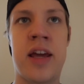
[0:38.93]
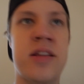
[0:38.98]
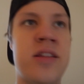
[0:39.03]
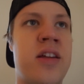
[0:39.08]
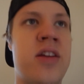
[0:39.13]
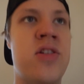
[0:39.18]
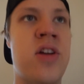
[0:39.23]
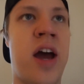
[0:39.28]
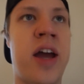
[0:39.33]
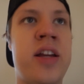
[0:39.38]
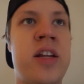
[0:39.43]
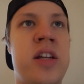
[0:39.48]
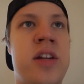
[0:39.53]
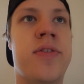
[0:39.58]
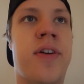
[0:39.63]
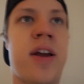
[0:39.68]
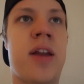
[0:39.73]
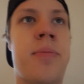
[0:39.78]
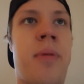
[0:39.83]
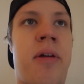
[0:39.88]
and then 90
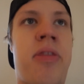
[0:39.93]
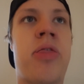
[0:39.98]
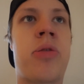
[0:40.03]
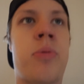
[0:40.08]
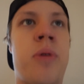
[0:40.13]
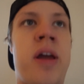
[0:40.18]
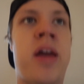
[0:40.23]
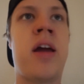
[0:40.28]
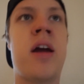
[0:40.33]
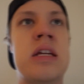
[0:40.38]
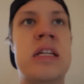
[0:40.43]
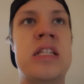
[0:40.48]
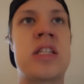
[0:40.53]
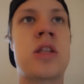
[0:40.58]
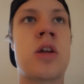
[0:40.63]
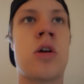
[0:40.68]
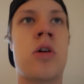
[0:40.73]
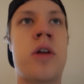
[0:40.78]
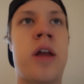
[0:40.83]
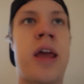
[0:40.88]
divided by three is
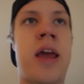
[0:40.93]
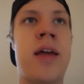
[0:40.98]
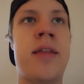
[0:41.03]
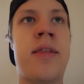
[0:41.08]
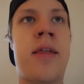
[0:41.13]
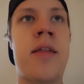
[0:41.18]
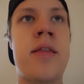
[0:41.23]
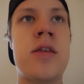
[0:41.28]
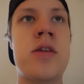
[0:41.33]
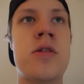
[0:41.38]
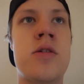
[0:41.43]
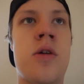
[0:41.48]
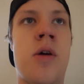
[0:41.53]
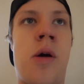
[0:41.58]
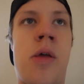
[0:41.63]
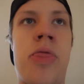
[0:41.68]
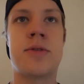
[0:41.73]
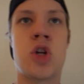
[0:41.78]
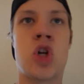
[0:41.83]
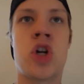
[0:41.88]
30, and then you know
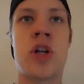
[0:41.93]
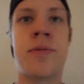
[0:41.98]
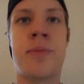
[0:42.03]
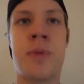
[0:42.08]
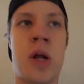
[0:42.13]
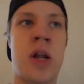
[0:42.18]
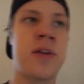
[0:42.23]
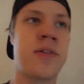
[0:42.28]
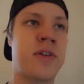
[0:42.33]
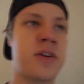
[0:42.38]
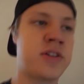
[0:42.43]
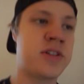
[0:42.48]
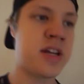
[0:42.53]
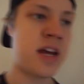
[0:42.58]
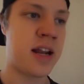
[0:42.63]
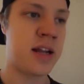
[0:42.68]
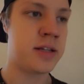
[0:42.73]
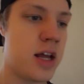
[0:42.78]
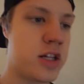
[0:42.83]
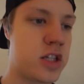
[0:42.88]
what 30 divided by
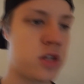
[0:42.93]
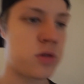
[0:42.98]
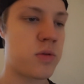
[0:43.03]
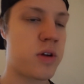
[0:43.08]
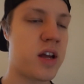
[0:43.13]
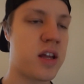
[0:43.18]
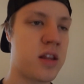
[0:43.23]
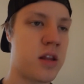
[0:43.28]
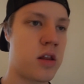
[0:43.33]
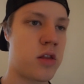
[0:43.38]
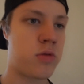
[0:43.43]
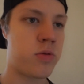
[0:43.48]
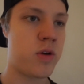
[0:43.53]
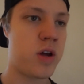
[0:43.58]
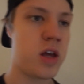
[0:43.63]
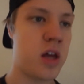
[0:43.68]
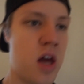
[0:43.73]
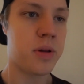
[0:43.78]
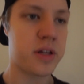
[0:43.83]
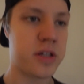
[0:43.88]
10 is three, and then
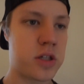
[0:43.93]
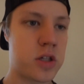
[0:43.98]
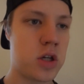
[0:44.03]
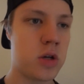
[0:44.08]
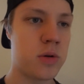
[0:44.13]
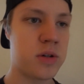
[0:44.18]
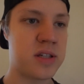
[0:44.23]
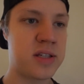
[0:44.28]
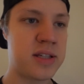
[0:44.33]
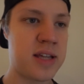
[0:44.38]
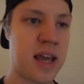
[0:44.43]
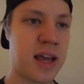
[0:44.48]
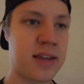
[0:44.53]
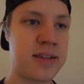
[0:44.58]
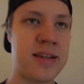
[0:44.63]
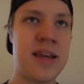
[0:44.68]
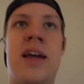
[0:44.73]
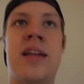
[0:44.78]
three plus two is six,